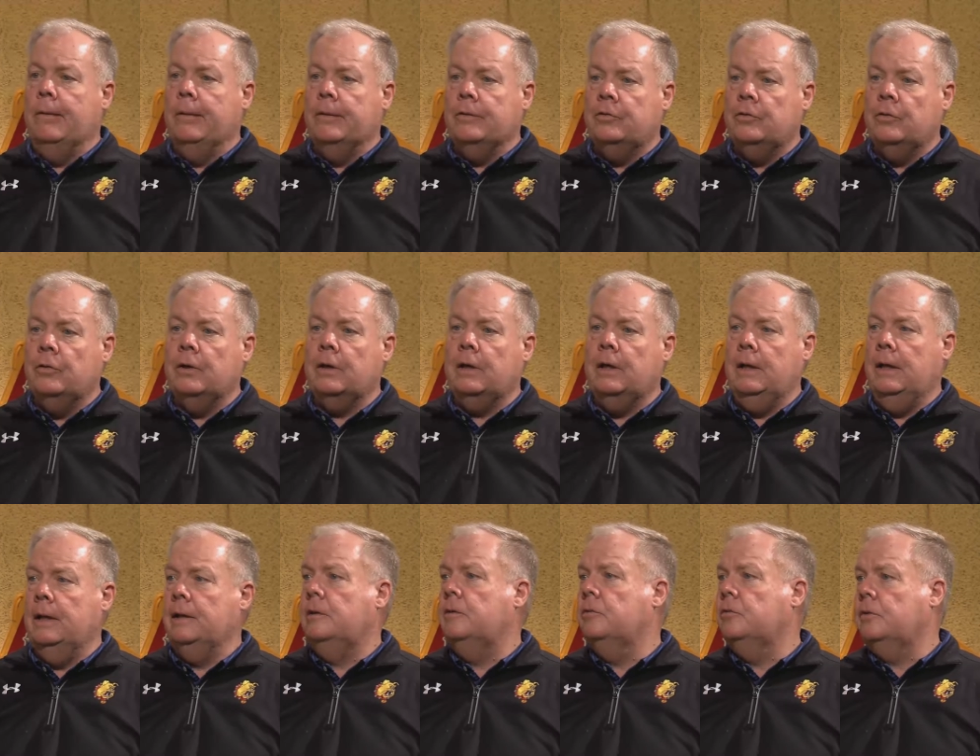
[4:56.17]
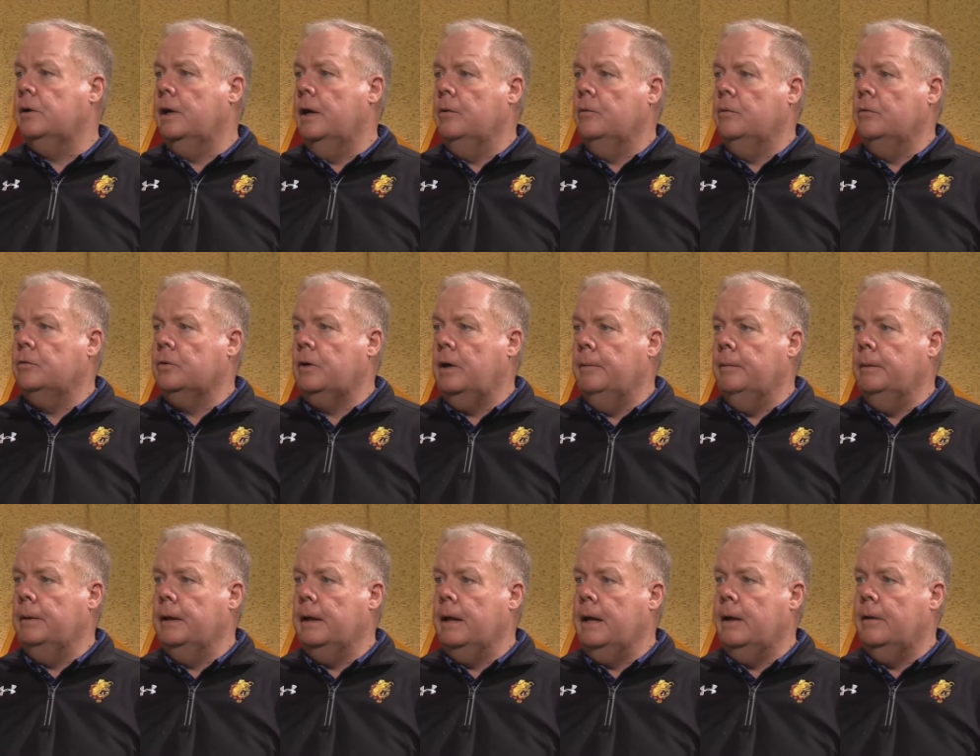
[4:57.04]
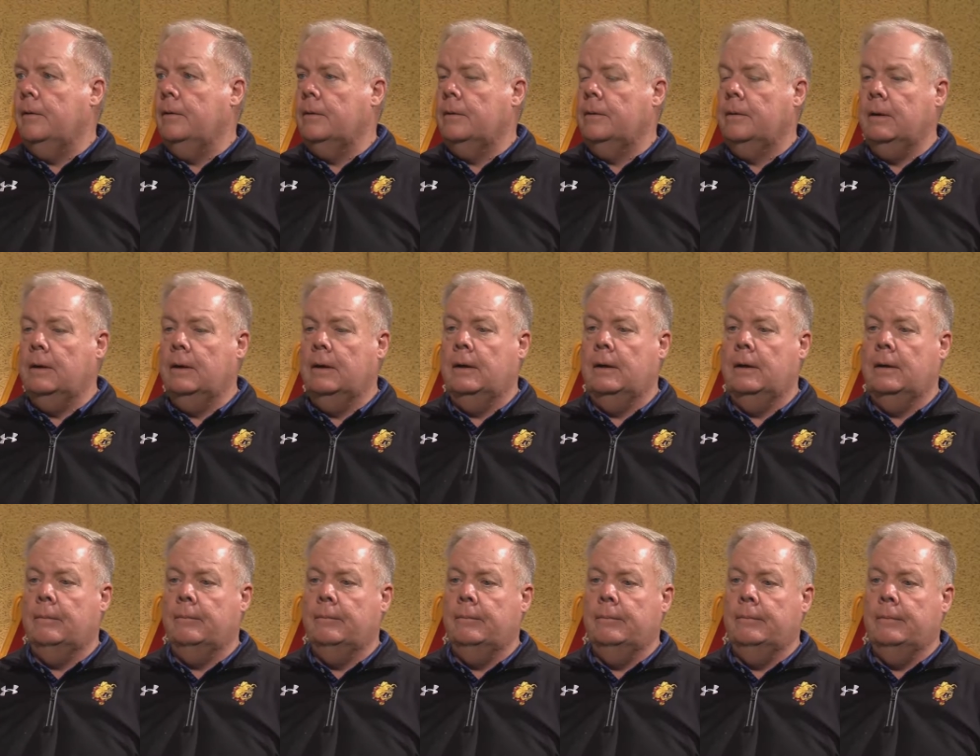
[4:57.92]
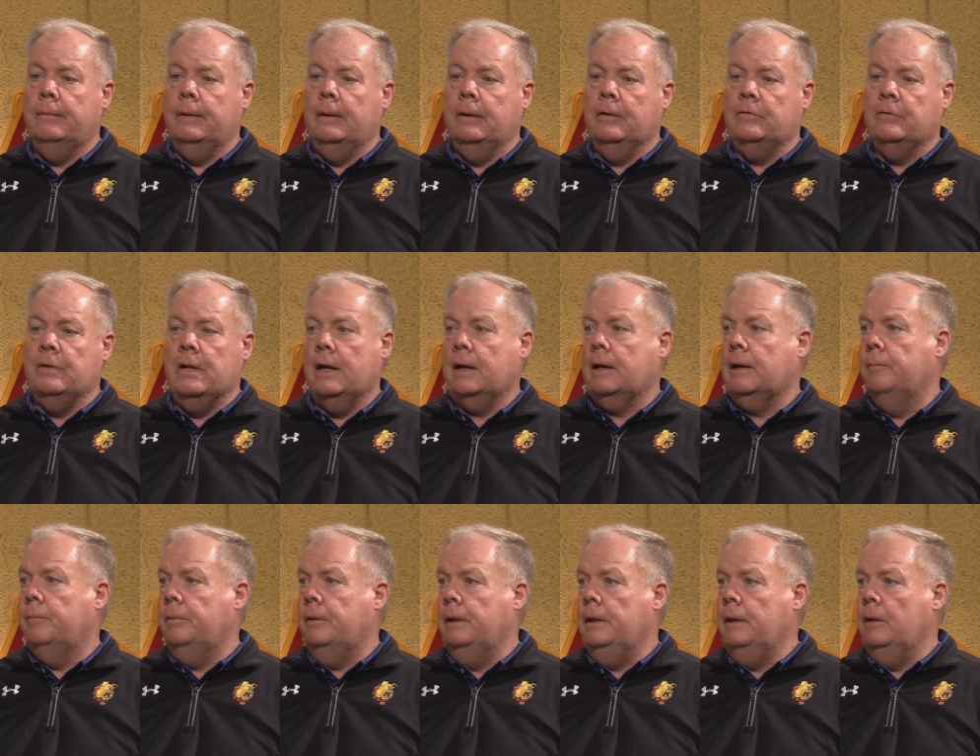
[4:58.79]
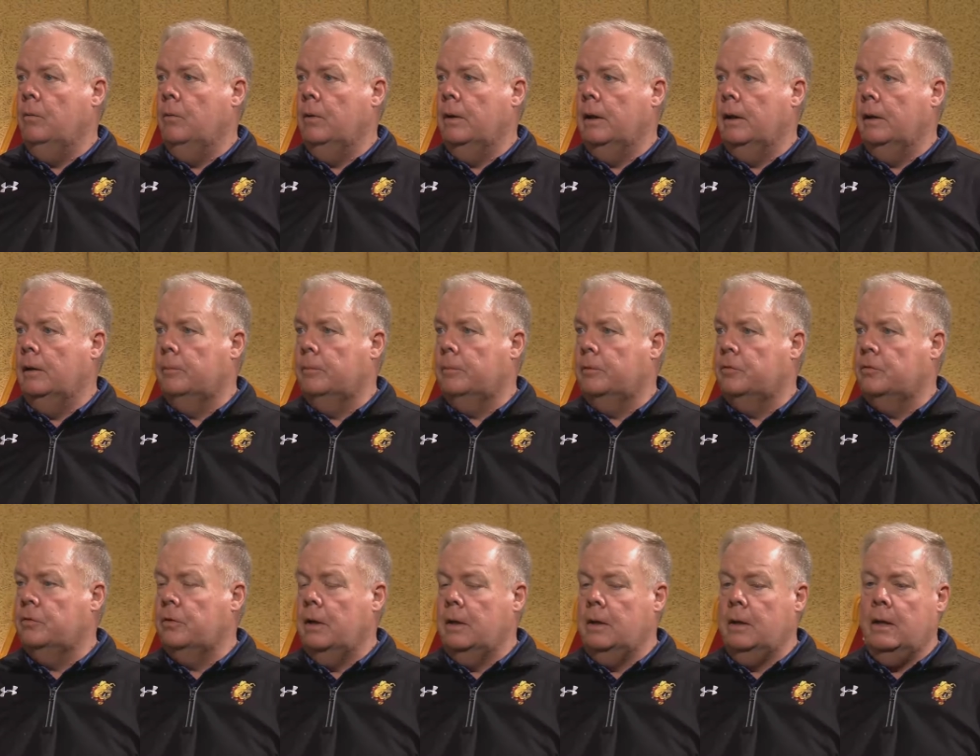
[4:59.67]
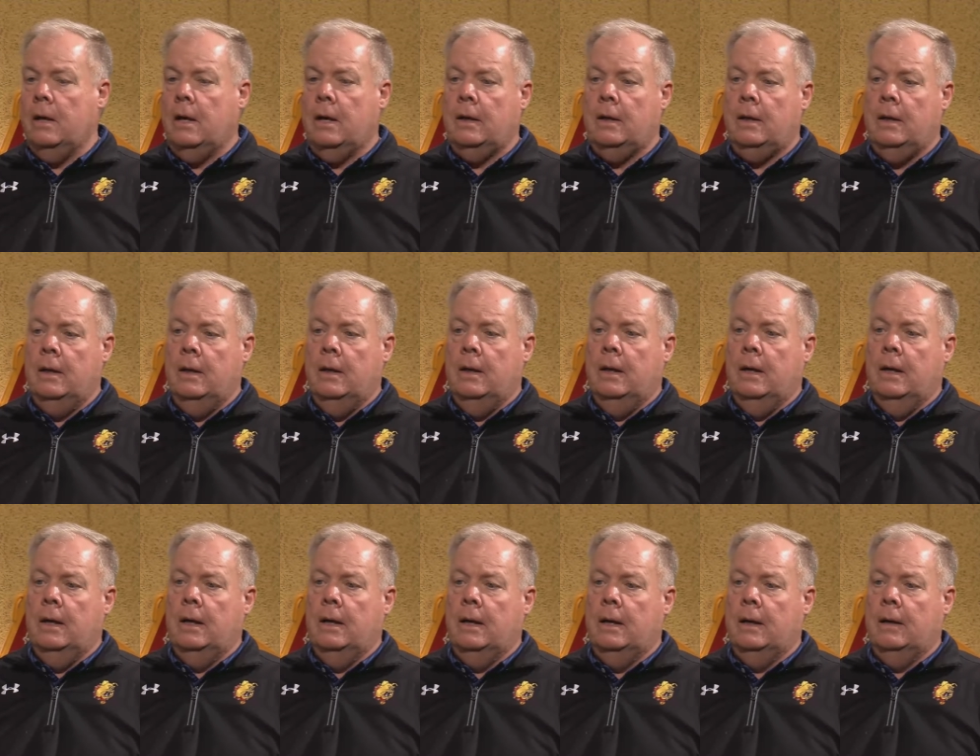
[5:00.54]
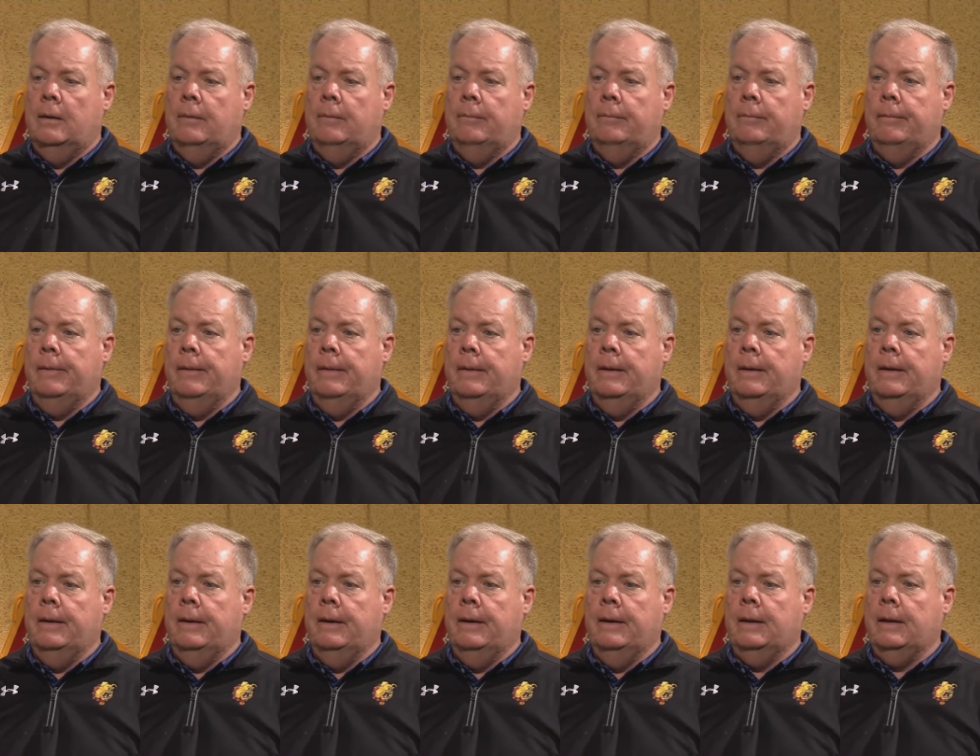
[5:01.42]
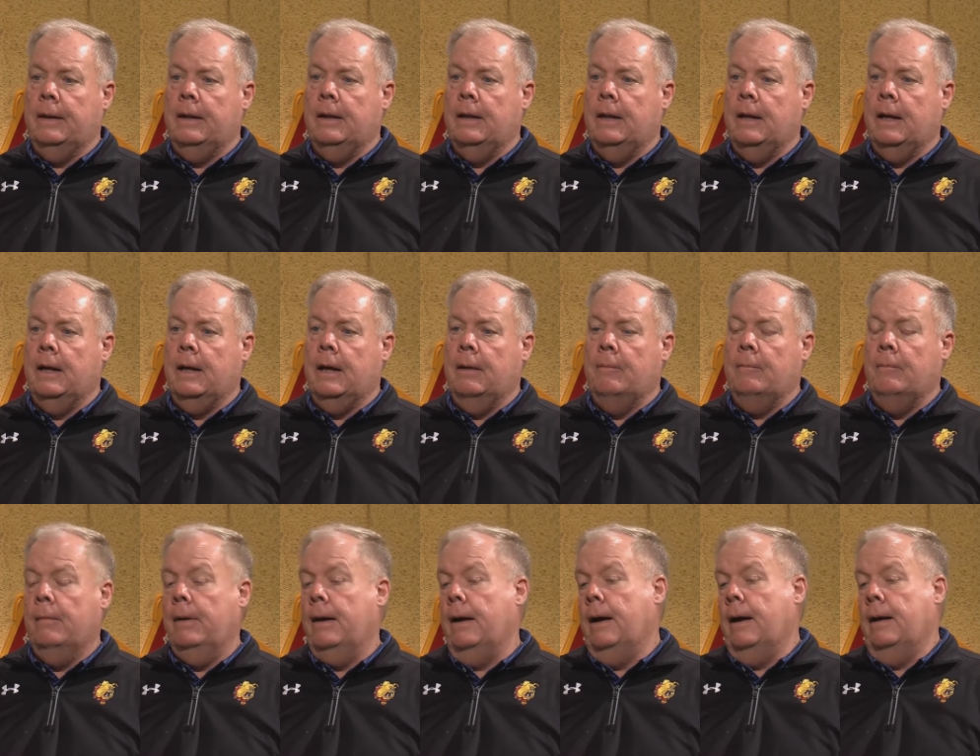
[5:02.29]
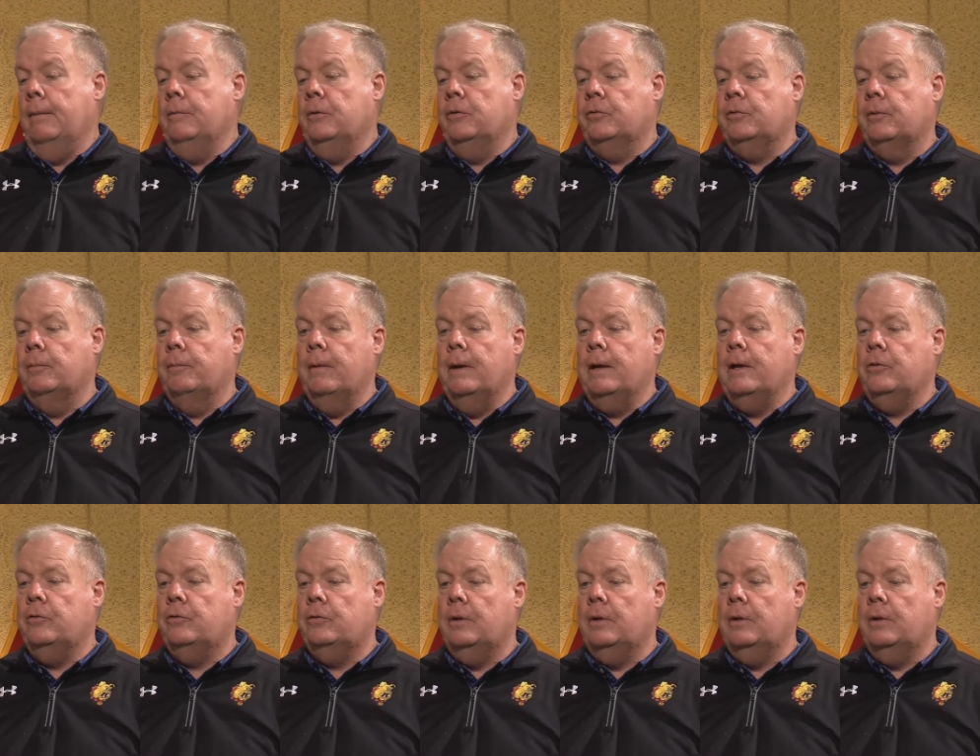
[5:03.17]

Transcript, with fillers: it's looking like the schedule's coming together. Um, it's not completely 100% yet. Um, and, and, again, I, I, am just amazed